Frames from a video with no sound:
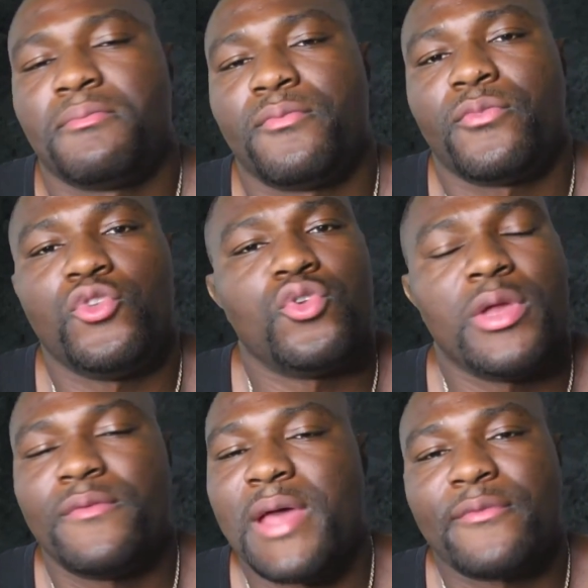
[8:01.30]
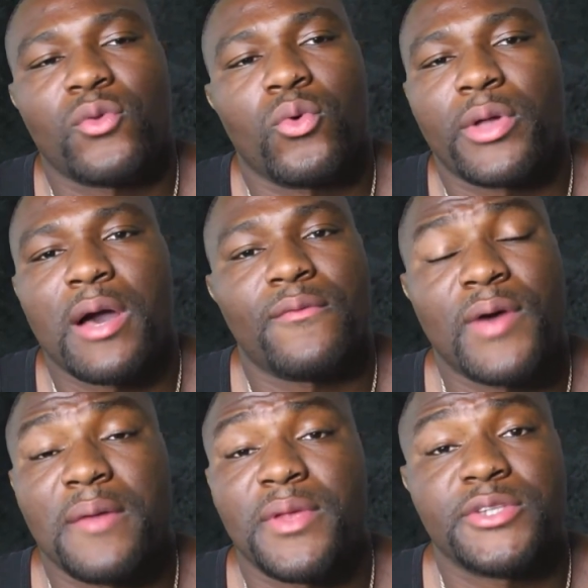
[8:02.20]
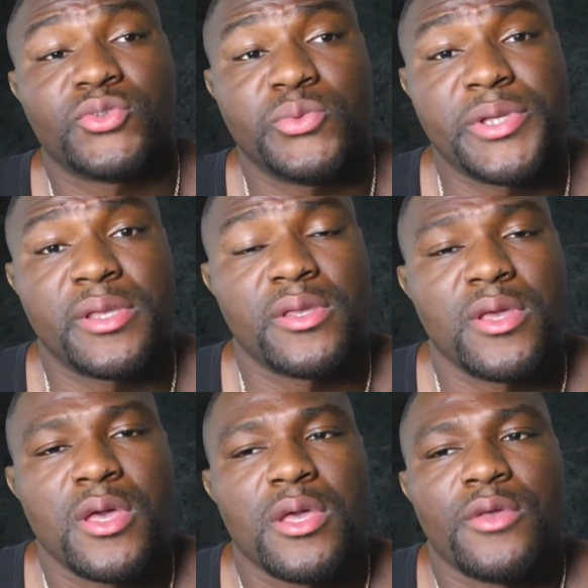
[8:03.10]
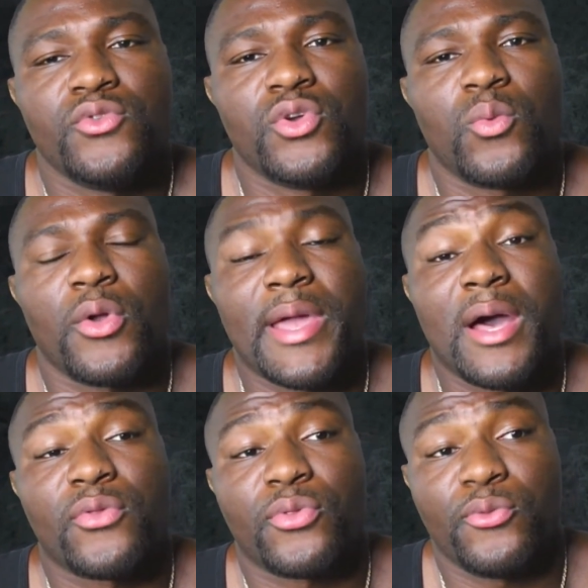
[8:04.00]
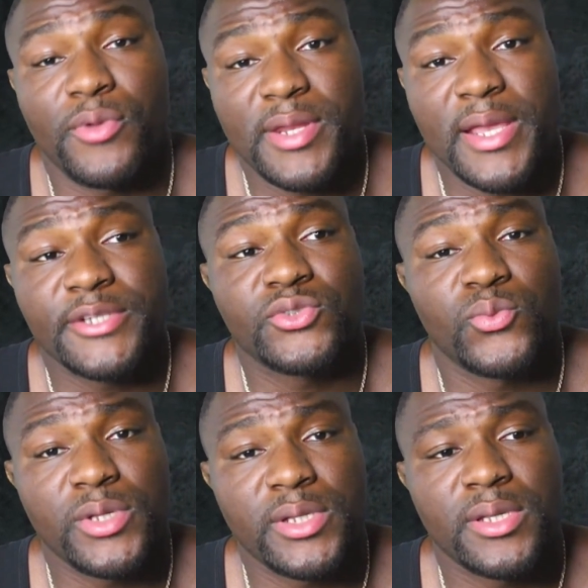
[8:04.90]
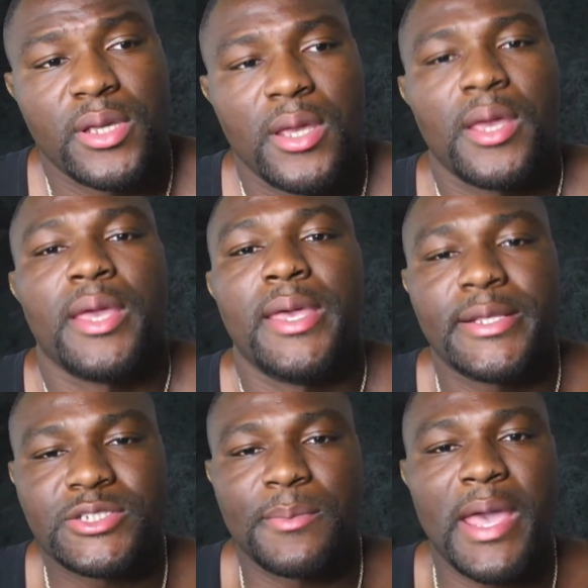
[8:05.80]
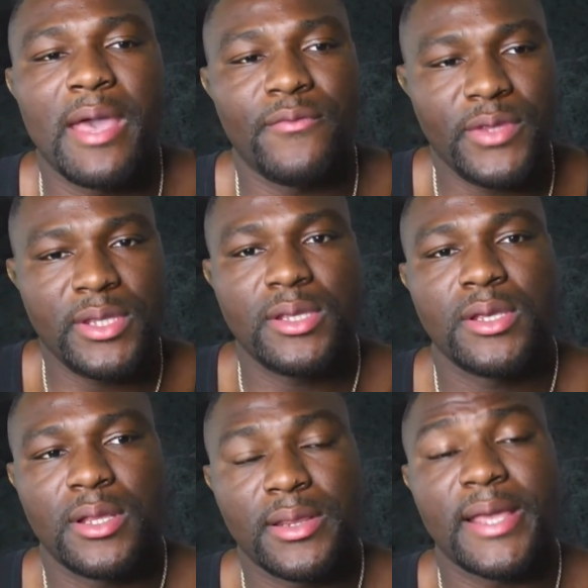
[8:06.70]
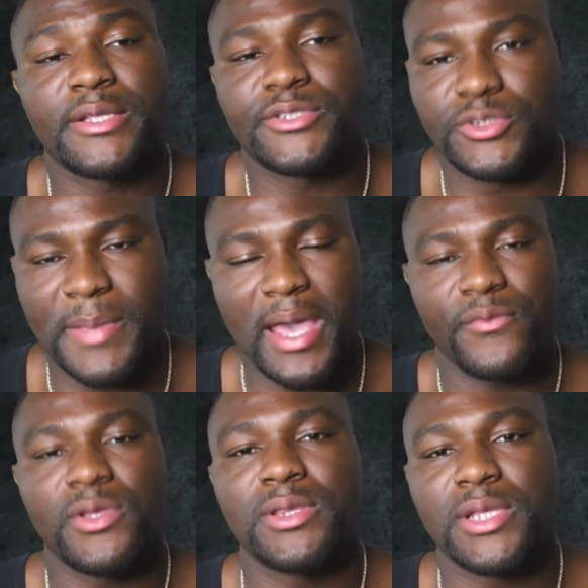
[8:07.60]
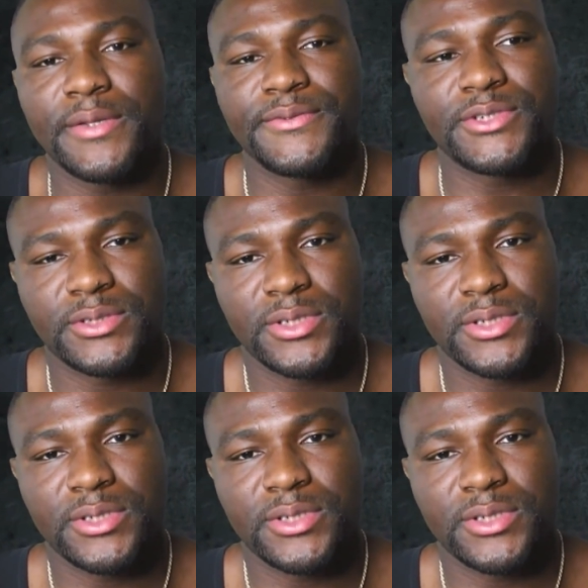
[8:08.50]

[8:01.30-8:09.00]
You don't even have to work out 5 days a week. You can work out 3 days a week, hit some heavy lifts,